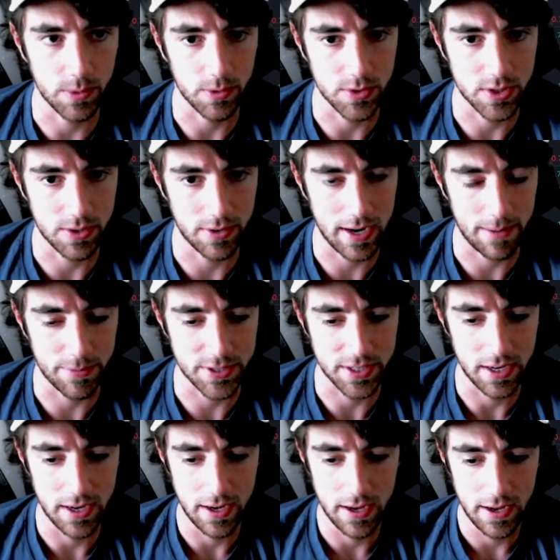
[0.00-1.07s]
But we'll see what happens.
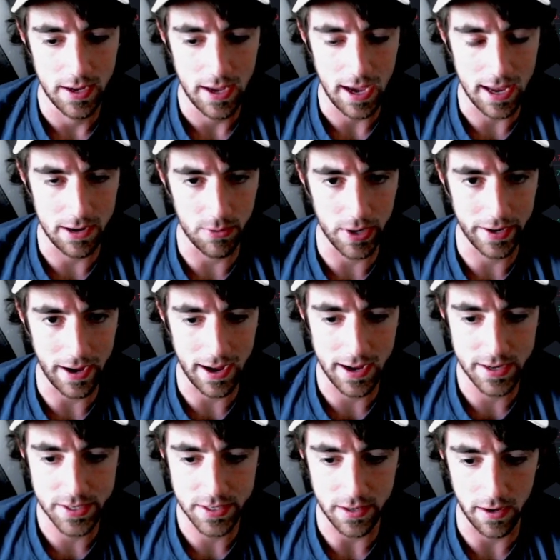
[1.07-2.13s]
Anyway,
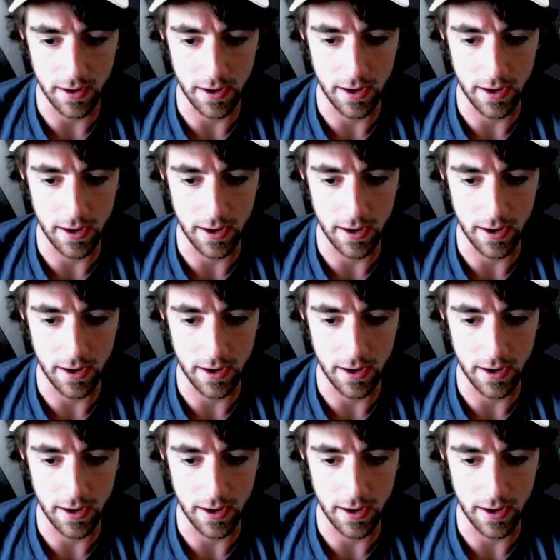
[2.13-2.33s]
guys,